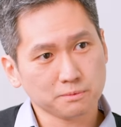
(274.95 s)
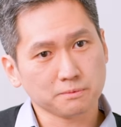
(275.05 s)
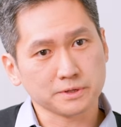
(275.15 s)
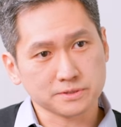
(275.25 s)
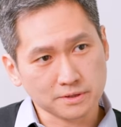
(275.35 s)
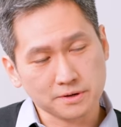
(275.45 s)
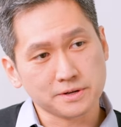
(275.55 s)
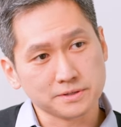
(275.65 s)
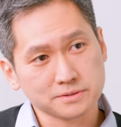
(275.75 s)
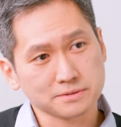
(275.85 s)
What's there
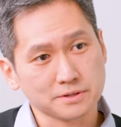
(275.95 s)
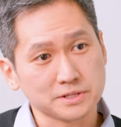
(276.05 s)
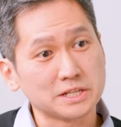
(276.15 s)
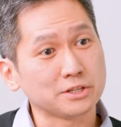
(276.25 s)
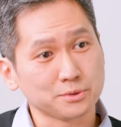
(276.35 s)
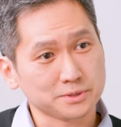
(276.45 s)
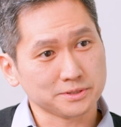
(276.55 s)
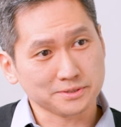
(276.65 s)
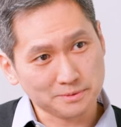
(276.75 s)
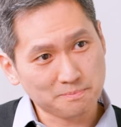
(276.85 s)
is there's an
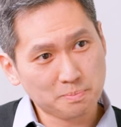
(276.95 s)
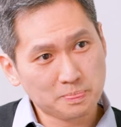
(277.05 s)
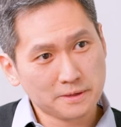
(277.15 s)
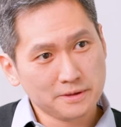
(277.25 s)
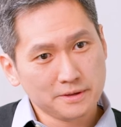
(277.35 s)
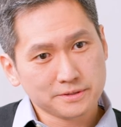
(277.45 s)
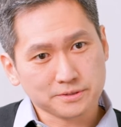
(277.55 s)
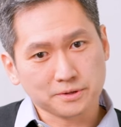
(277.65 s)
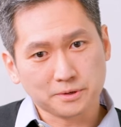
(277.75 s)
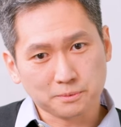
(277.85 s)
ecosystem.
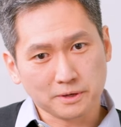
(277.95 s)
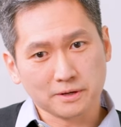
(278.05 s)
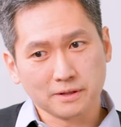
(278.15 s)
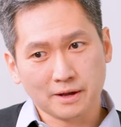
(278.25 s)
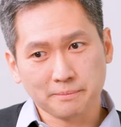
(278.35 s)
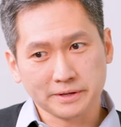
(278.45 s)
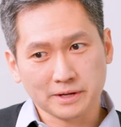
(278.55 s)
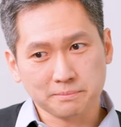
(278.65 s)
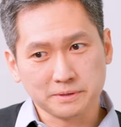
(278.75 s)
So while I might not